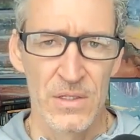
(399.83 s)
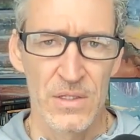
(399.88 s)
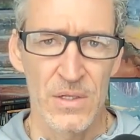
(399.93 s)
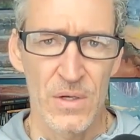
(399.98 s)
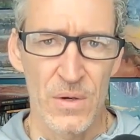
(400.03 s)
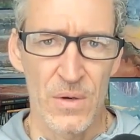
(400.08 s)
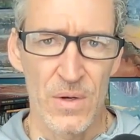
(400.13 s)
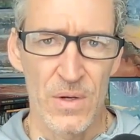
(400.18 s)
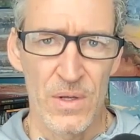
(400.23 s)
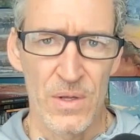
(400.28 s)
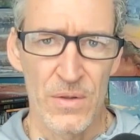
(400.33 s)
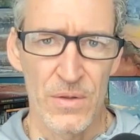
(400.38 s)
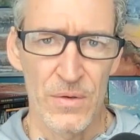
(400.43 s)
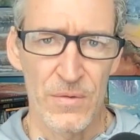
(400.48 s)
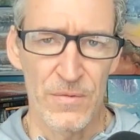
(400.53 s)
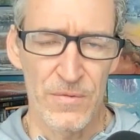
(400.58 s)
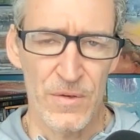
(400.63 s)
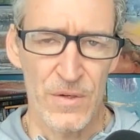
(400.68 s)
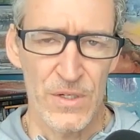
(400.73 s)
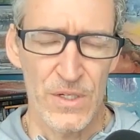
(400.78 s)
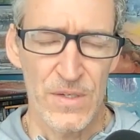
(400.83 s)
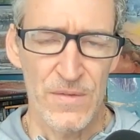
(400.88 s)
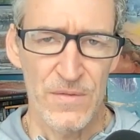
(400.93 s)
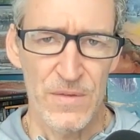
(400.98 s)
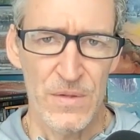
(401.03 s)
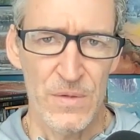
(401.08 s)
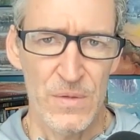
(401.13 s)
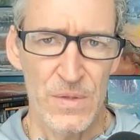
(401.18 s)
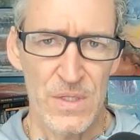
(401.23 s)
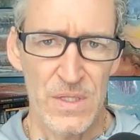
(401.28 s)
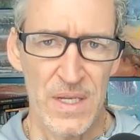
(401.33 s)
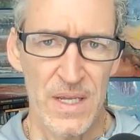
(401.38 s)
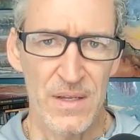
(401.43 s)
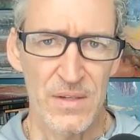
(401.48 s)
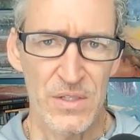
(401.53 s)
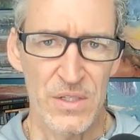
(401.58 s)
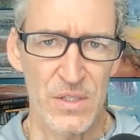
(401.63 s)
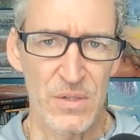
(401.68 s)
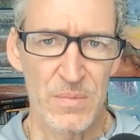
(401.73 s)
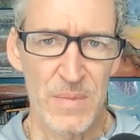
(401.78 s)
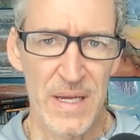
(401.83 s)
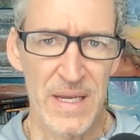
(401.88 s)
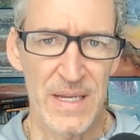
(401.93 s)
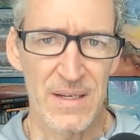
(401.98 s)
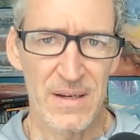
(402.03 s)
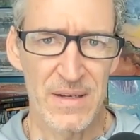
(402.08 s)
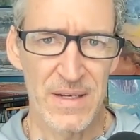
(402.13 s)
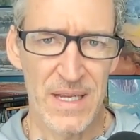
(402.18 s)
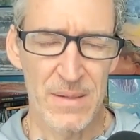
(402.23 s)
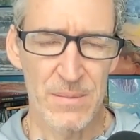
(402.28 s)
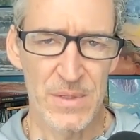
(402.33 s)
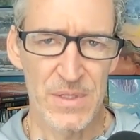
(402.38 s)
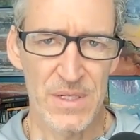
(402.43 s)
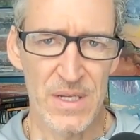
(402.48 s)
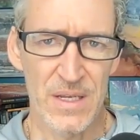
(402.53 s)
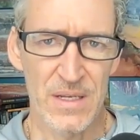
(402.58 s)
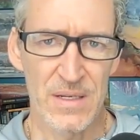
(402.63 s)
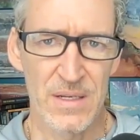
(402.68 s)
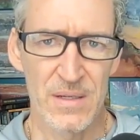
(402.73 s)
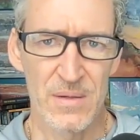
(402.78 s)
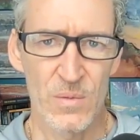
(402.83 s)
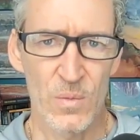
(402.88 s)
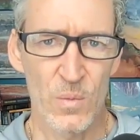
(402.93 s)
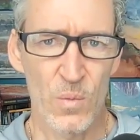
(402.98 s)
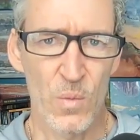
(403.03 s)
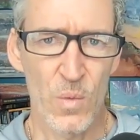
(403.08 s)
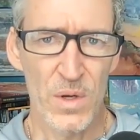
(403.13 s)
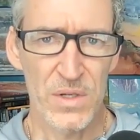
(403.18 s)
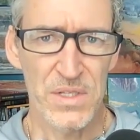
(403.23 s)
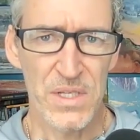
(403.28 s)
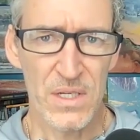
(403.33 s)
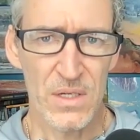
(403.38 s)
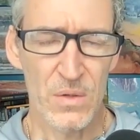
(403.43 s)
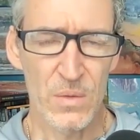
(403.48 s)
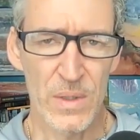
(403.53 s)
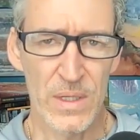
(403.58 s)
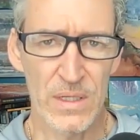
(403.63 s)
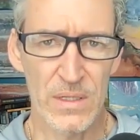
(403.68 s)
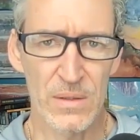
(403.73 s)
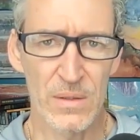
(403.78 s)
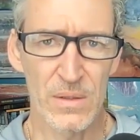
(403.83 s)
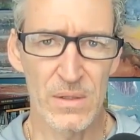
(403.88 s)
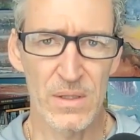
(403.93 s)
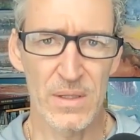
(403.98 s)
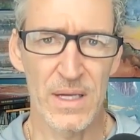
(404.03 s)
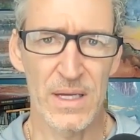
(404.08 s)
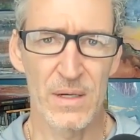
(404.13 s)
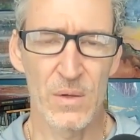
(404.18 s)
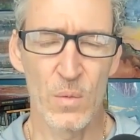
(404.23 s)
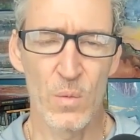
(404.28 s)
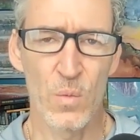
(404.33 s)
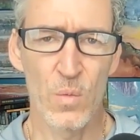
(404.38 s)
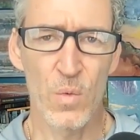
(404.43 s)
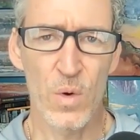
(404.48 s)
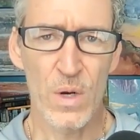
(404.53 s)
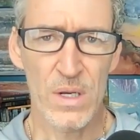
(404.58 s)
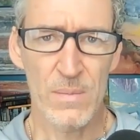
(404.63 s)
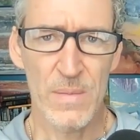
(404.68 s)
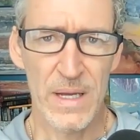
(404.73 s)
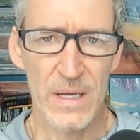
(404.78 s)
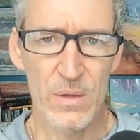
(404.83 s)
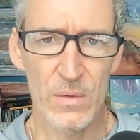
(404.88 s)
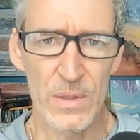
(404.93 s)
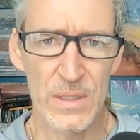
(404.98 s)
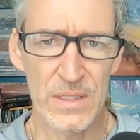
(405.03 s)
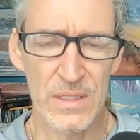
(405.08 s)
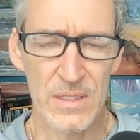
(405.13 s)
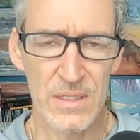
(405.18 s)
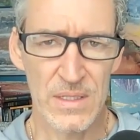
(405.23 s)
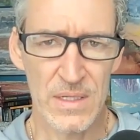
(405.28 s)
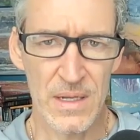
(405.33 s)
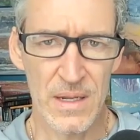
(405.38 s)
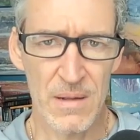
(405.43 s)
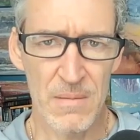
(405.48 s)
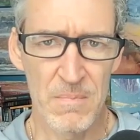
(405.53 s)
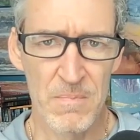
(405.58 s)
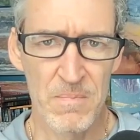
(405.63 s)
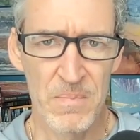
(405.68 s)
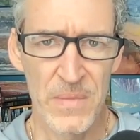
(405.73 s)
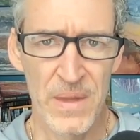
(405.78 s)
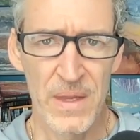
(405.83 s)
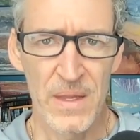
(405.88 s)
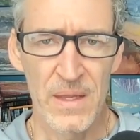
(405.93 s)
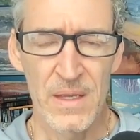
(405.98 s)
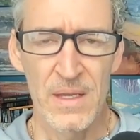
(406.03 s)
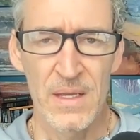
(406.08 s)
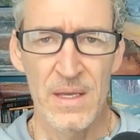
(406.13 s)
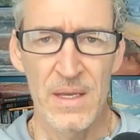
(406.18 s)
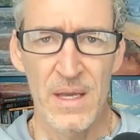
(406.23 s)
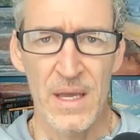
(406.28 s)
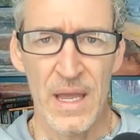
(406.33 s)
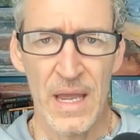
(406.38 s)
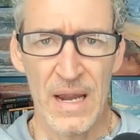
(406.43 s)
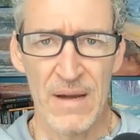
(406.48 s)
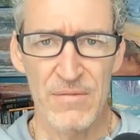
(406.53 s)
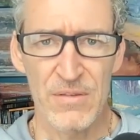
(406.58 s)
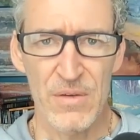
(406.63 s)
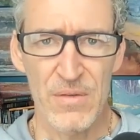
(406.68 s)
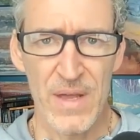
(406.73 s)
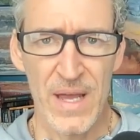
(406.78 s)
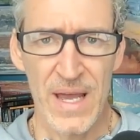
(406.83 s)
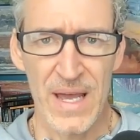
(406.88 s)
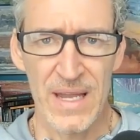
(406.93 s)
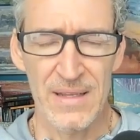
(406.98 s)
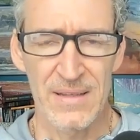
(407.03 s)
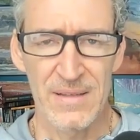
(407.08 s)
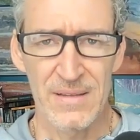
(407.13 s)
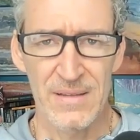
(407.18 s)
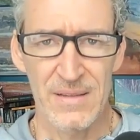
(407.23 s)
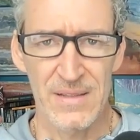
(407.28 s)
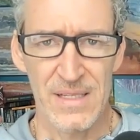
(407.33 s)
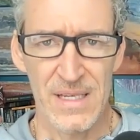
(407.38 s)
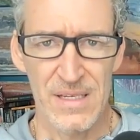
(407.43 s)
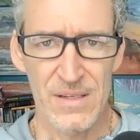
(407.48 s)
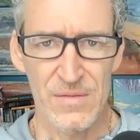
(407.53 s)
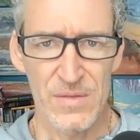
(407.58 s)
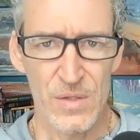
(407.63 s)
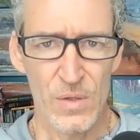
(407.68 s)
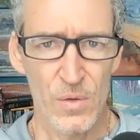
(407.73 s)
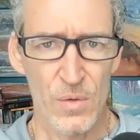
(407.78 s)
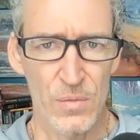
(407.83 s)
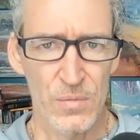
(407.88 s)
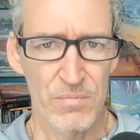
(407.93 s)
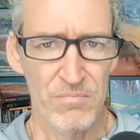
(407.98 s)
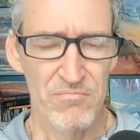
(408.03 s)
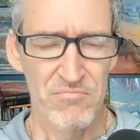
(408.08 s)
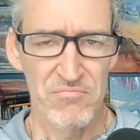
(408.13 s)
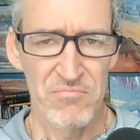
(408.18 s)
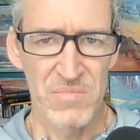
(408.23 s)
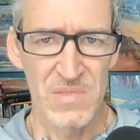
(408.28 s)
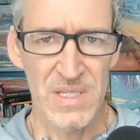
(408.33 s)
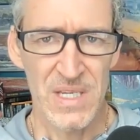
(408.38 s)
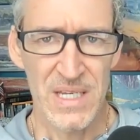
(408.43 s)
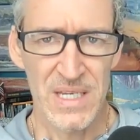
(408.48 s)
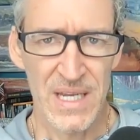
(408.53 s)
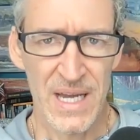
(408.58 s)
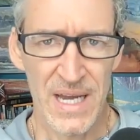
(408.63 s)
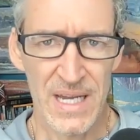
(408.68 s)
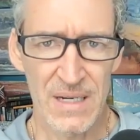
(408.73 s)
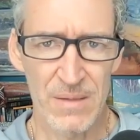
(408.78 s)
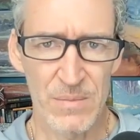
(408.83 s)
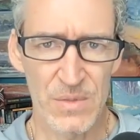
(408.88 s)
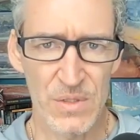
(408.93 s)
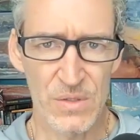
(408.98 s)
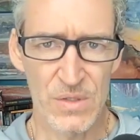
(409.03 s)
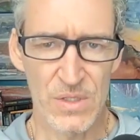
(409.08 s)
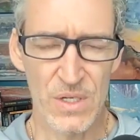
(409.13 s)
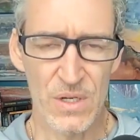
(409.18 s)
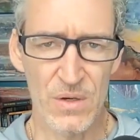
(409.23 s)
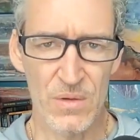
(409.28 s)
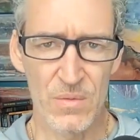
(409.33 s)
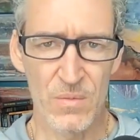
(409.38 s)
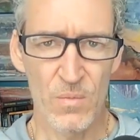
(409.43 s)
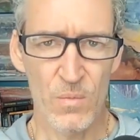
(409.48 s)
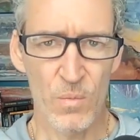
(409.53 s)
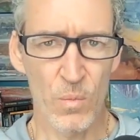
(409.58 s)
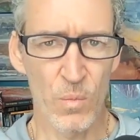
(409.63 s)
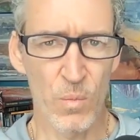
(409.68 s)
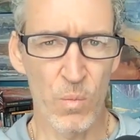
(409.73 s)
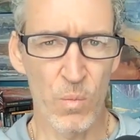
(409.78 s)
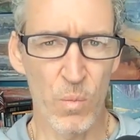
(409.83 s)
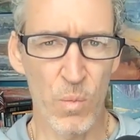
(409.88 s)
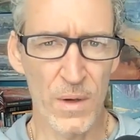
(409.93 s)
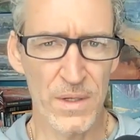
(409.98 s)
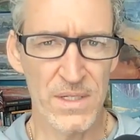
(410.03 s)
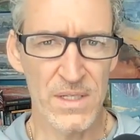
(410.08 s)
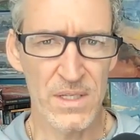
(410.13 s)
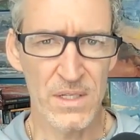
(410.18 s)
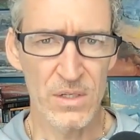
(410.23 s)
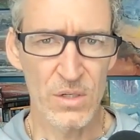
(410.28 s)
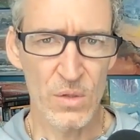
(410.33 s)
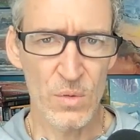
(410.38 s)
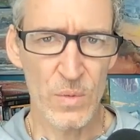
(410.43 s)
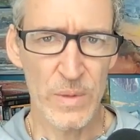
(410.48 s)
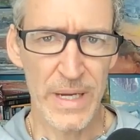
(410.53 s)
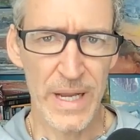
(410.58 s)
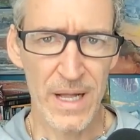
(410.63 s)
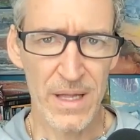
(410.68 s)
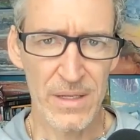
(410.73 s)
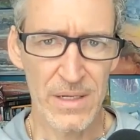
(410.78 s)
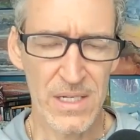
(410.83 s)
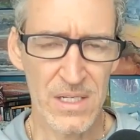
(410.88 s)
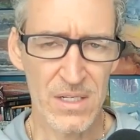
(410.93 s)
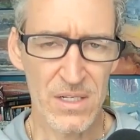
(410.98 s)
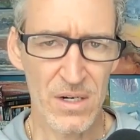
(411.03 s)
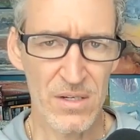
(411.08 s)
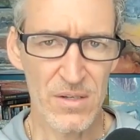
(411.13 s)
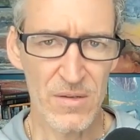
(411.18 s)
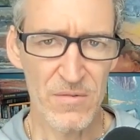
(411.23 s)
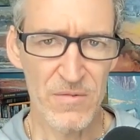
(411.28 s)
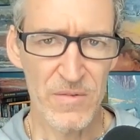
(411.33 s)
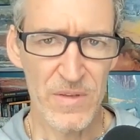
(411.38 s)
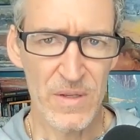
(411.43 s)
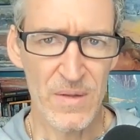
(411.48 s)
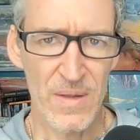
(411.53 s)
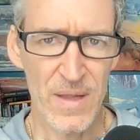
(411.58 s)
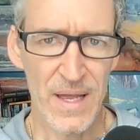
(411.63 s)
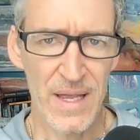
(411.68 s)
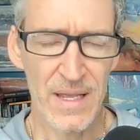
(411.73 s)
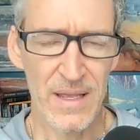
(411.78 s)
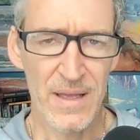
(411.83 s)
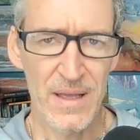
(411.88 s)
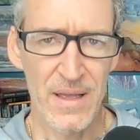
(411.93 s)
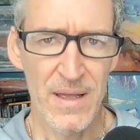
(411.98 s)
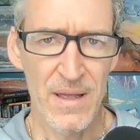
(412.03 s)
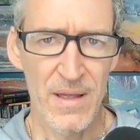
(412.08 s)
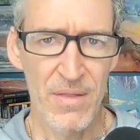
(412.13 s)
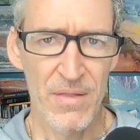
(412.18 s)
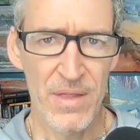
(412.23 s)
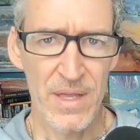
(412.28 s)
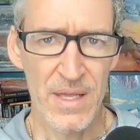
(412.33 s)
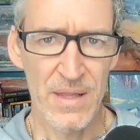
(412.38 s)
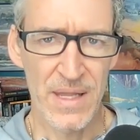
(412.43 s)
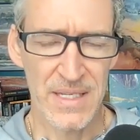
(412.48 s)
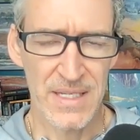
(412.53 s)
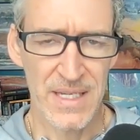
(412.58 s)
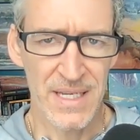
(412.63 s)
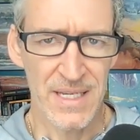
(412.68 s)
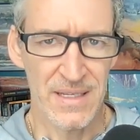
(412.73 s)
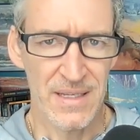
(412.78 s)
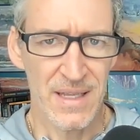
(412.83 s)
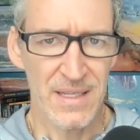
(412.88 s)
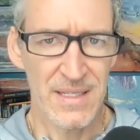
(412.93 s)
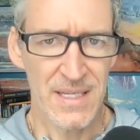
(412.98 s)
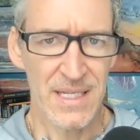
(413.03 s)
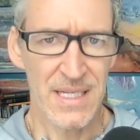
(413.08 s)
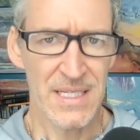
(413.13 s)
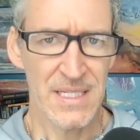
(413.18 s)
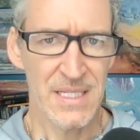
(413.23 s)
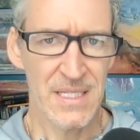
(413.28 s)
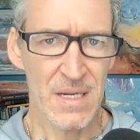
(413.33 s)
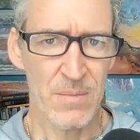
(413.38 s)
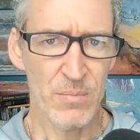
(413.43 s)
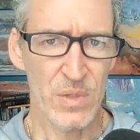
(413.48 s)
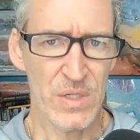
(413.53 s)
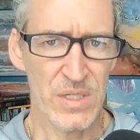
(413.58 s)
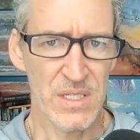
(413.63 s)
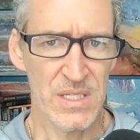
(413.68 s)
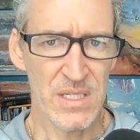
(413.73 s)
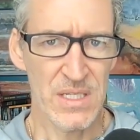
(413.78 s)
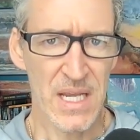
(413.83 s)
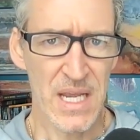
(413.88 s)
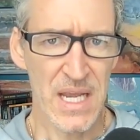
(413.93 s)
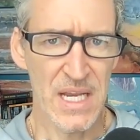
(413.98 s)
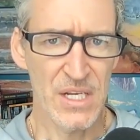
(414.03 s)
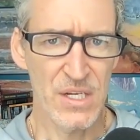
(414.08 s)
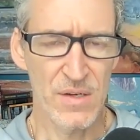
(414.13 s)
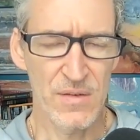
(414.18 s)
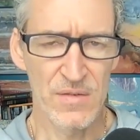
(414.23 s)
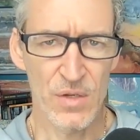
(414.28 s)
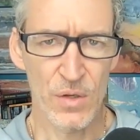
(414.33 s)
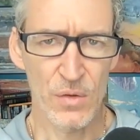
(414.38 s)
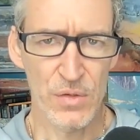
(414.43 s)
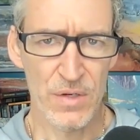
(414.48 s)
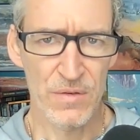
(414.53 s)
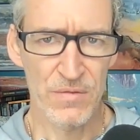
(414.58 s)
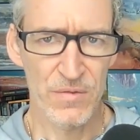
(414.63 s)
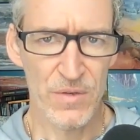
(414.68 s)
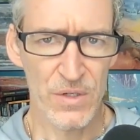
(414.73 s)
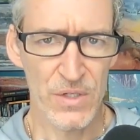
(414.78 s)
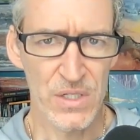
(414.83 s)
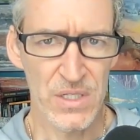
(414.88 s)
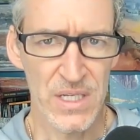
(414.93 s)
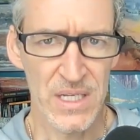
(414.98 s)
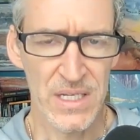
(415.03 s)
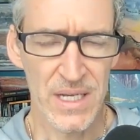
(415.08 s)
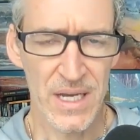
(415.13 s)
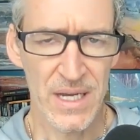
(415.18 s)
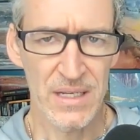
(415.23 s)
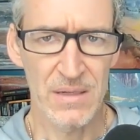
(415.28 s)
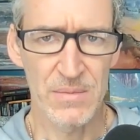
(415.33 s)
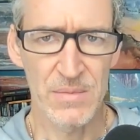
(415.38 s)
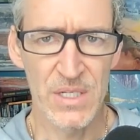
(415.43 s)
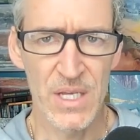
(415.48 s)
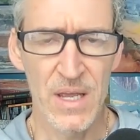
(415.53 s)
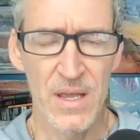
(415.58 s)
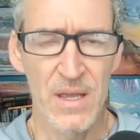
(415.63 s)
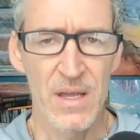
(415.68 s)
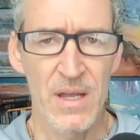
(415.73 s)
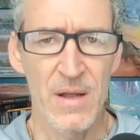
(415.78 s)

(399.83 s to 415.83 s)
So, the first few sales you make on Amazon, what's it going to look like? What am I going to sell? After that, say you've sold 10 items or so. What's the new reality start to feel like then? That's like a that's like a separate stage. You've sold your first 10 items.